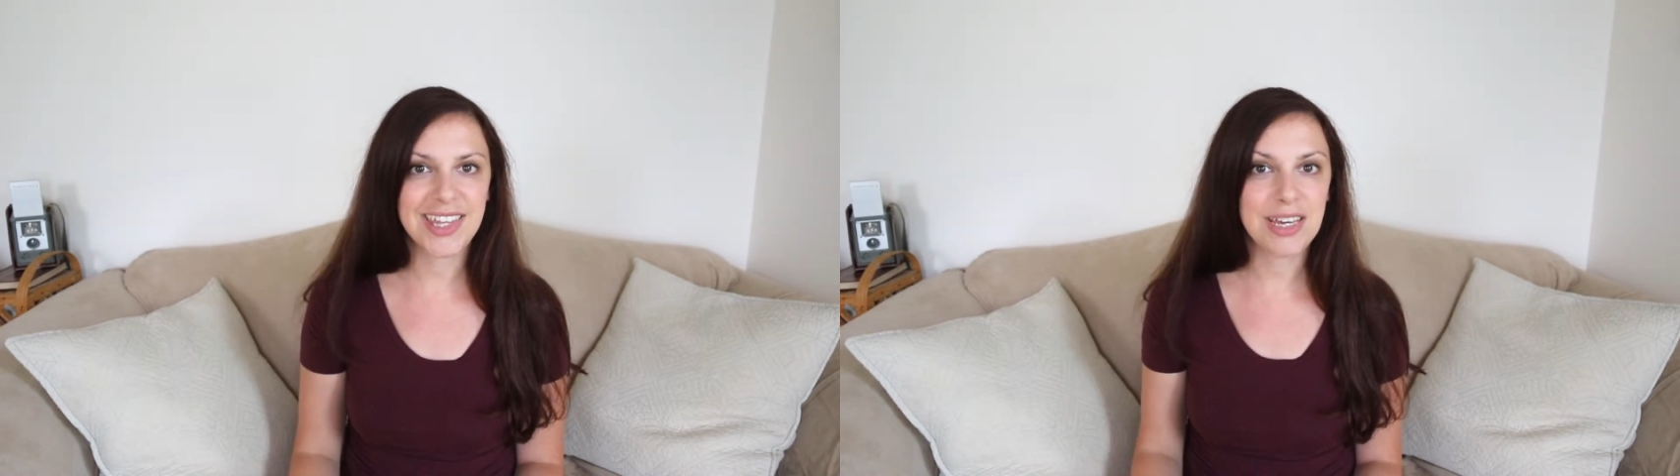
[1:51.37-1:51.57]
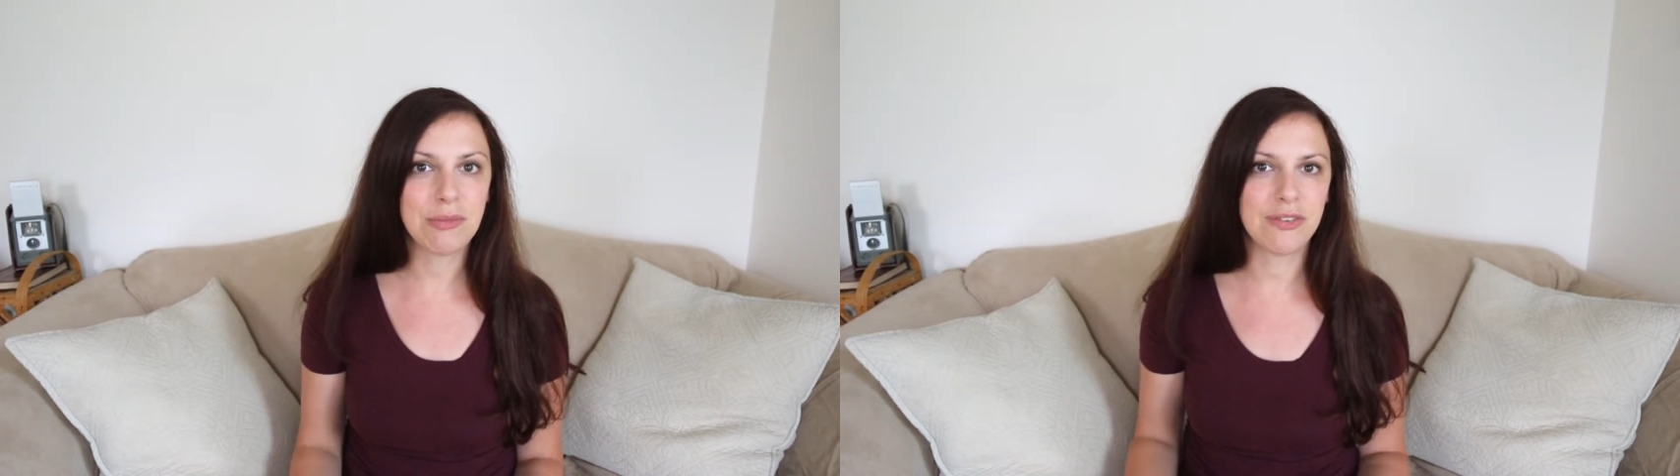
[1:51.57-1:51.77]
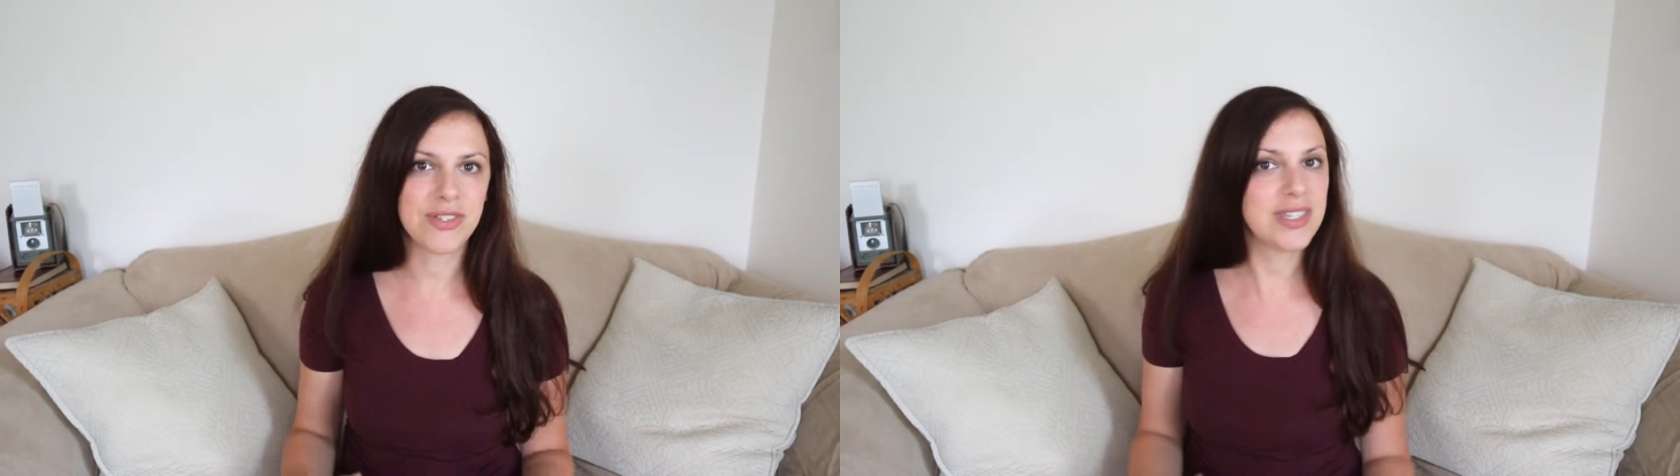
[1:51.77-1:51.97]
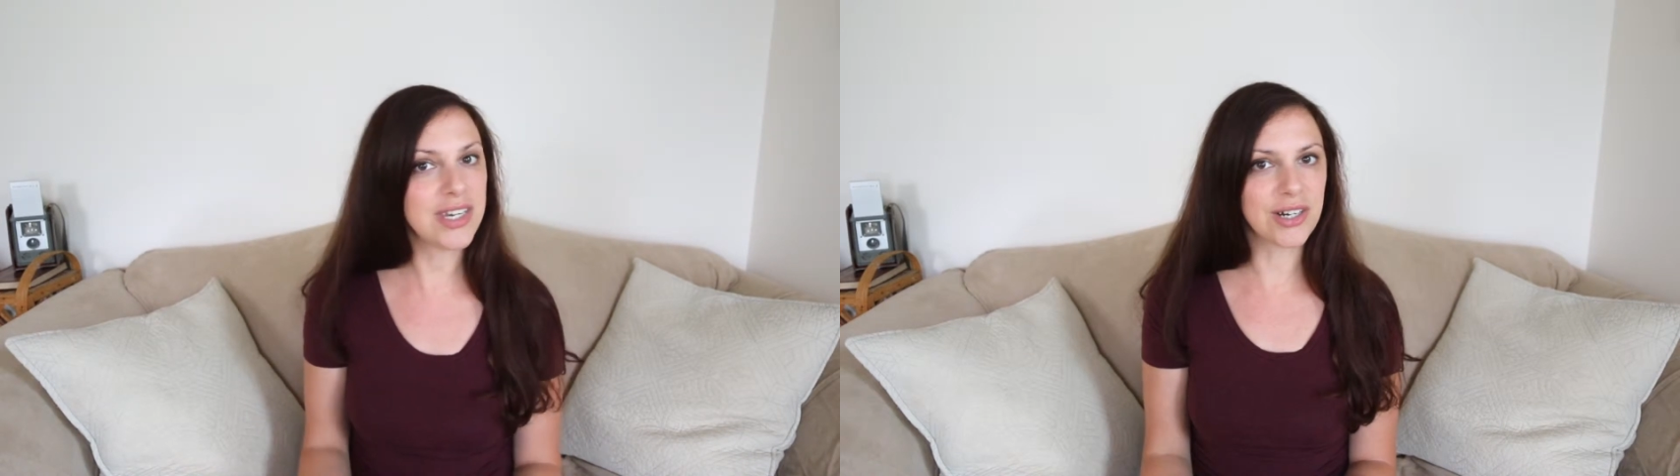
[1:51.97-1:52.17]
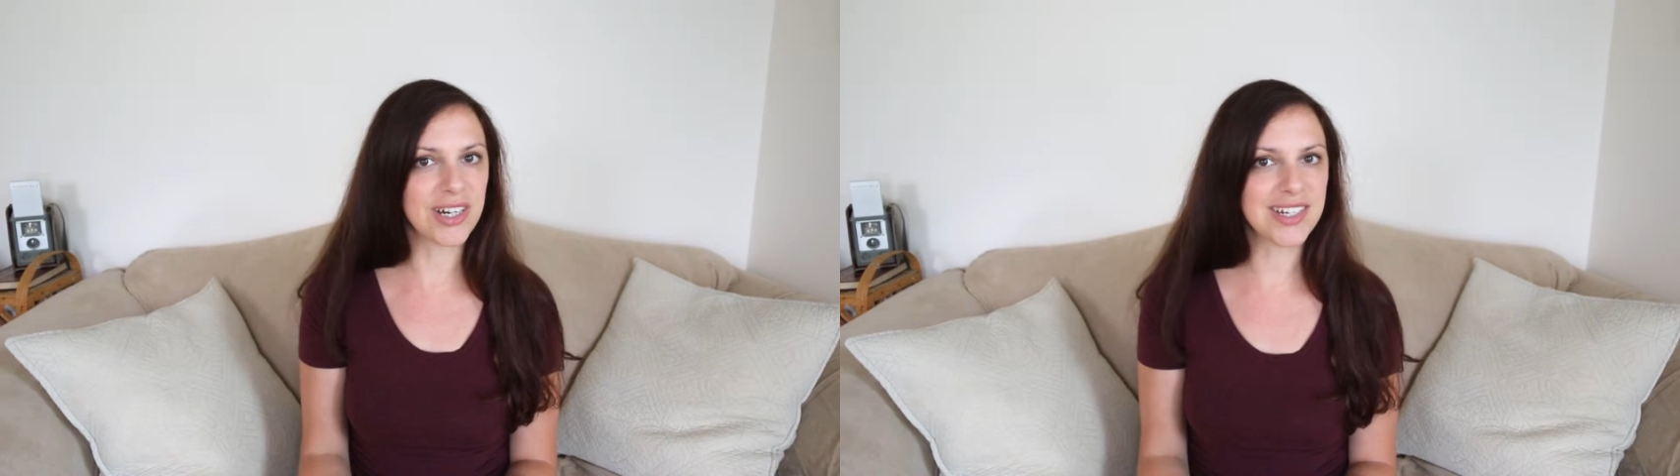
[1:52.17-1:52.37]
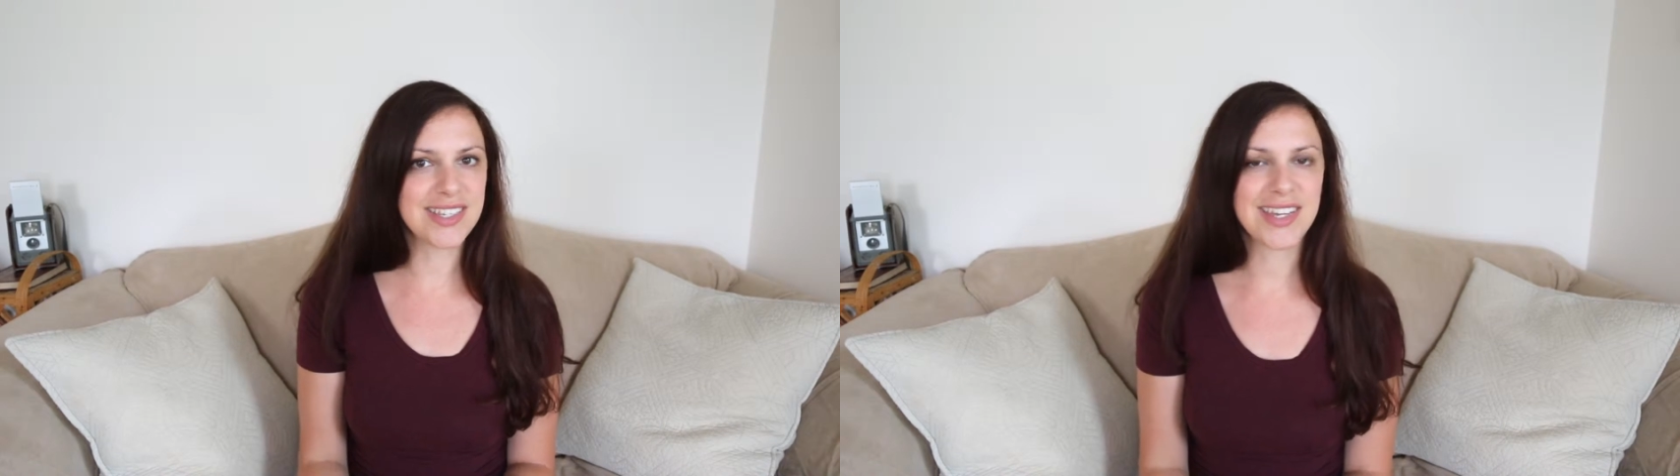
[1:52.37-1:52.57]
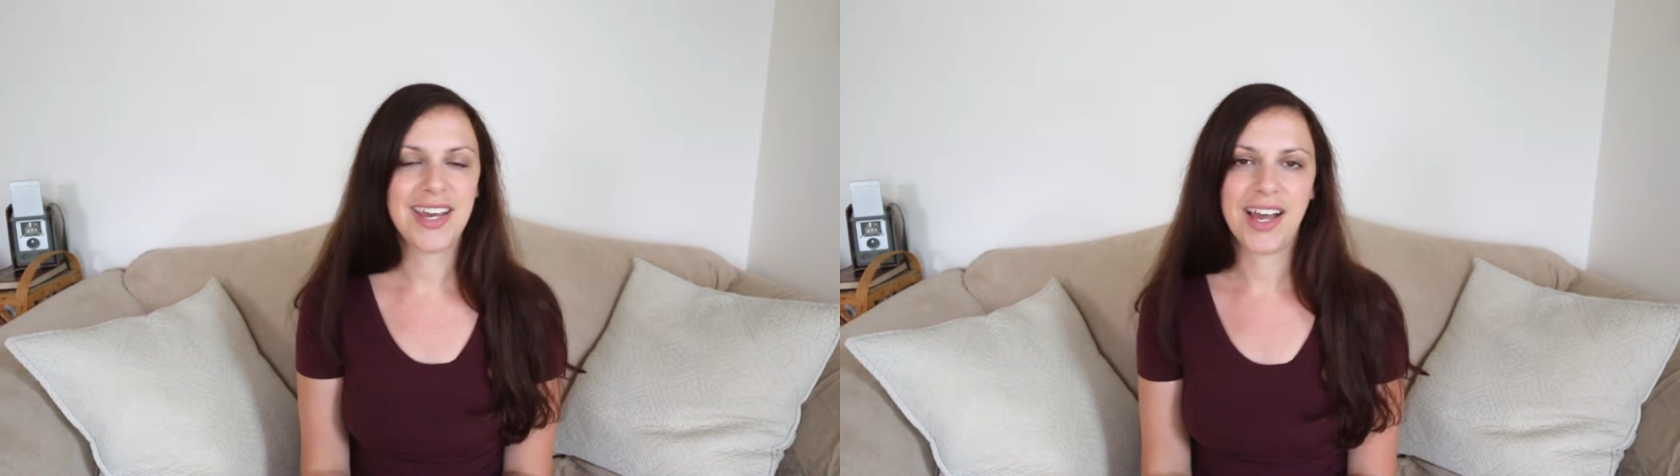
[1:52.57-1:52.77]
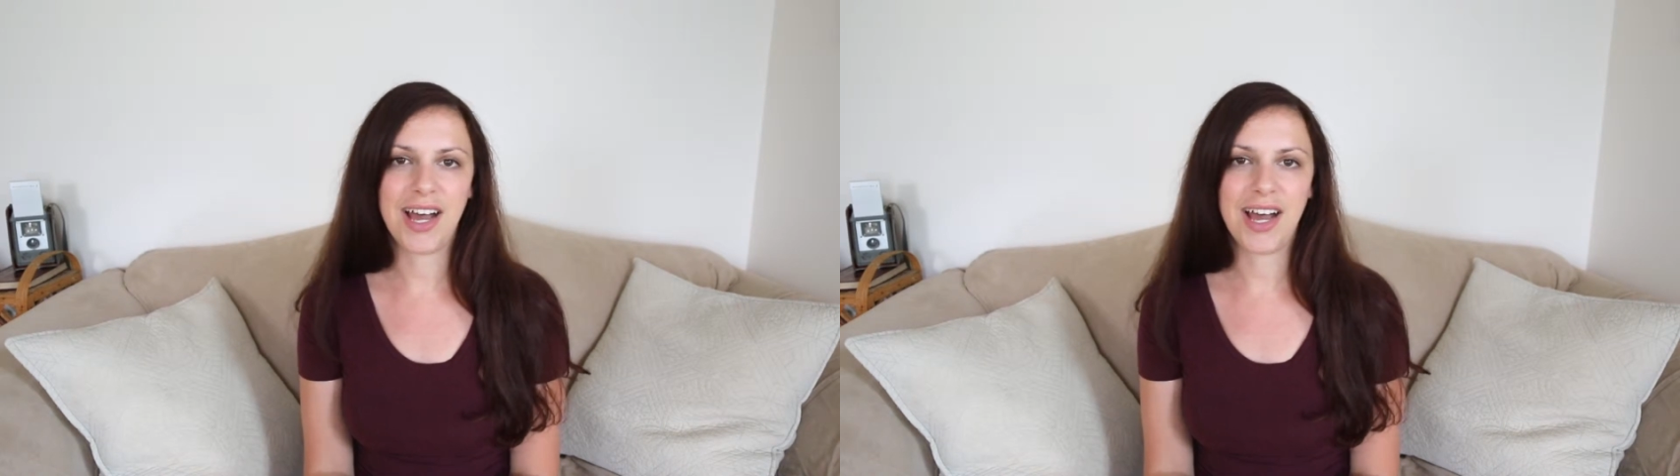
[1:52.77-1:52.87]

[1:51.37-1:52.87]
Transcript: theme of secrets